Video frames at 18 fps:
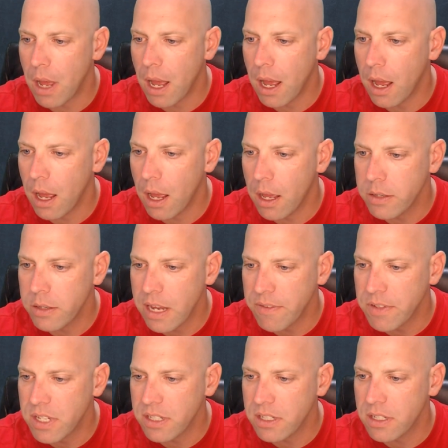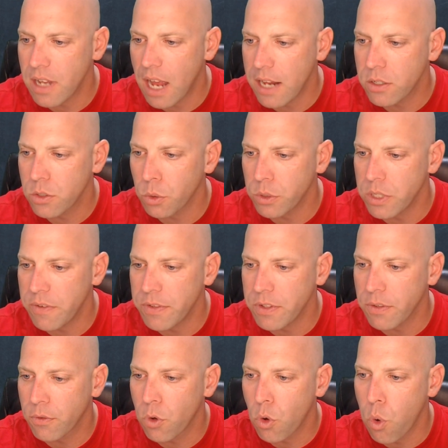Uh, David says he's a high school
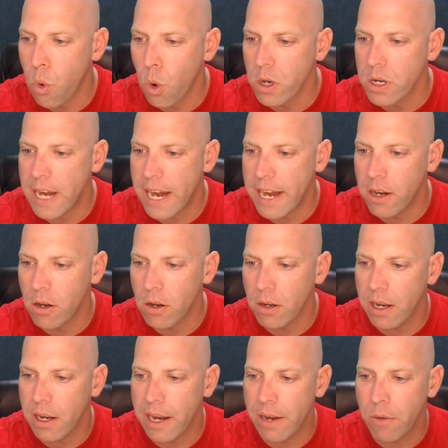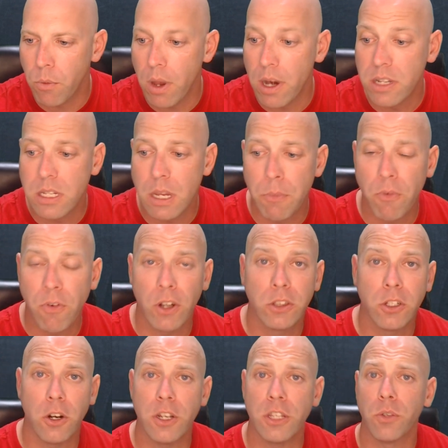defensive coordinator and running some of
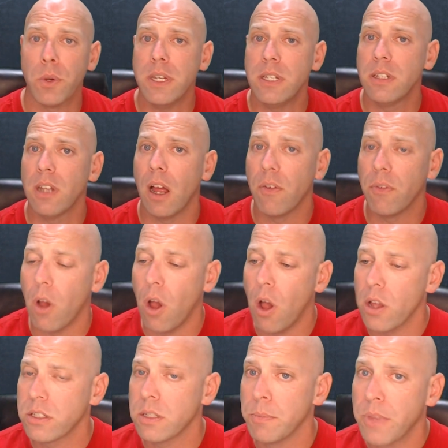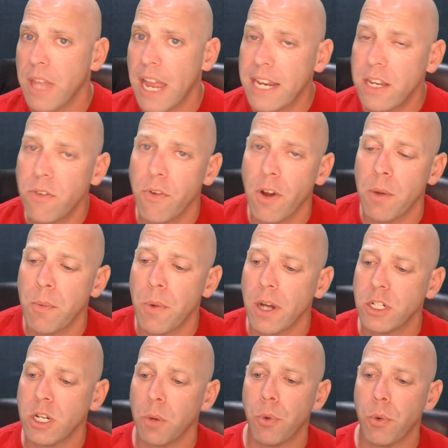our 33 stuff. Awesome. Thank you very
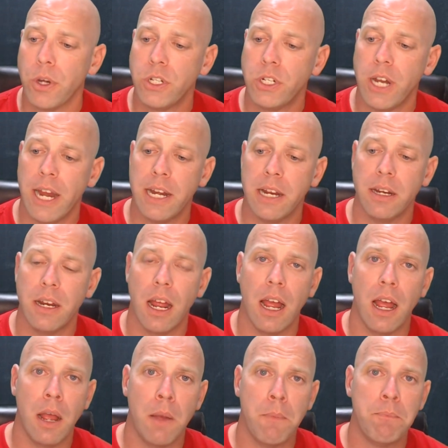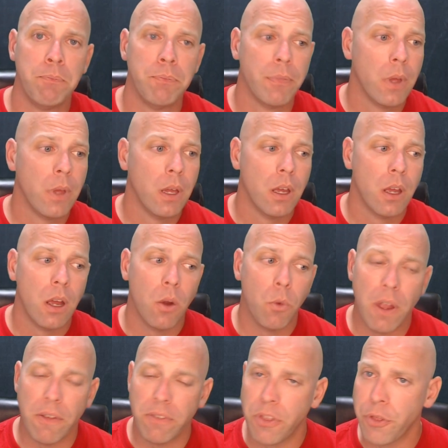much. I appreciate it. Um,
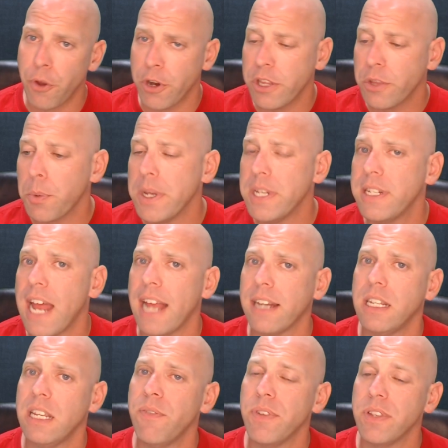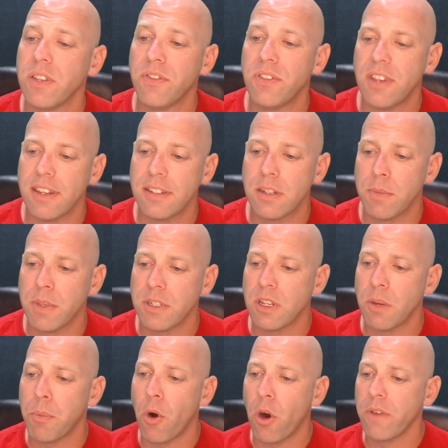we have the 33 stack defensive system
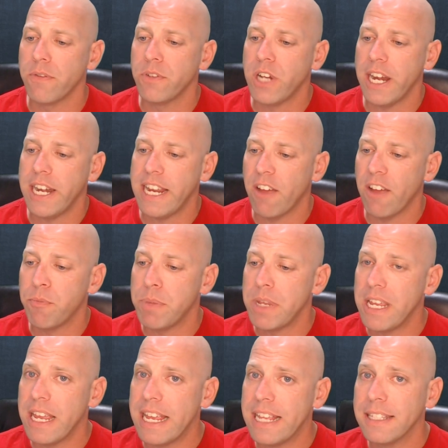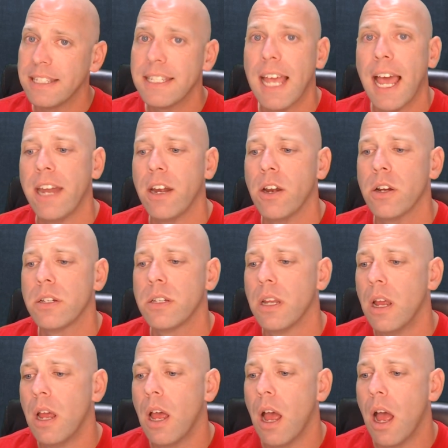as a part of JDFB Insiders
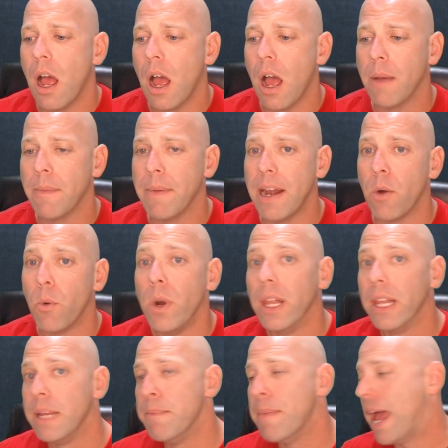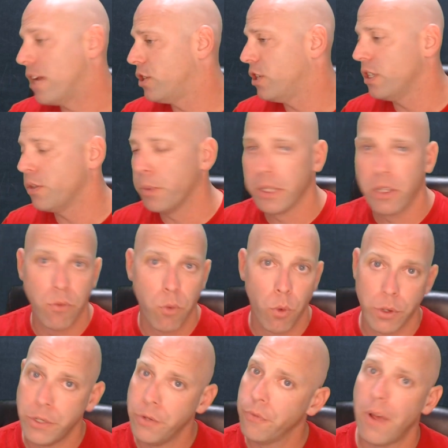um, and really meshes with the
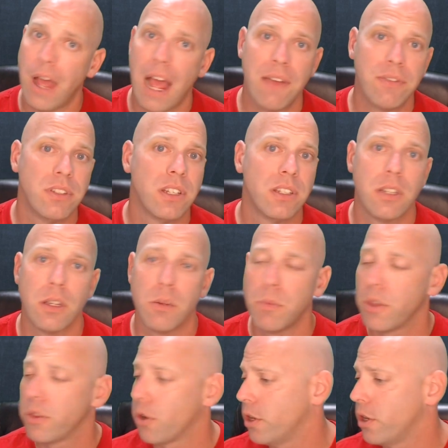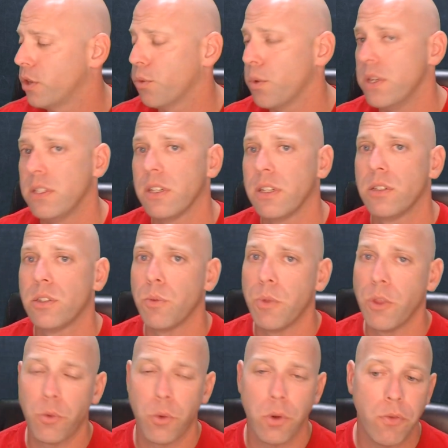425 system, the 33
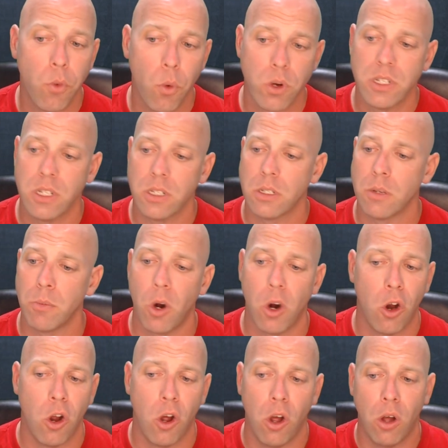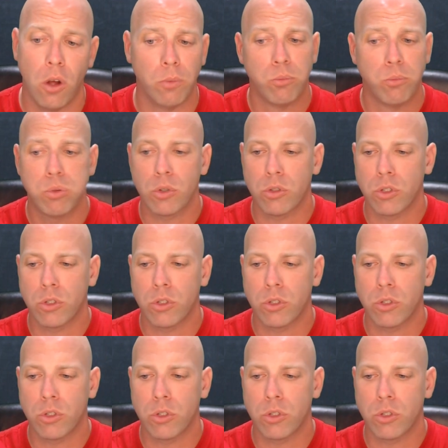system, the 34 system are all.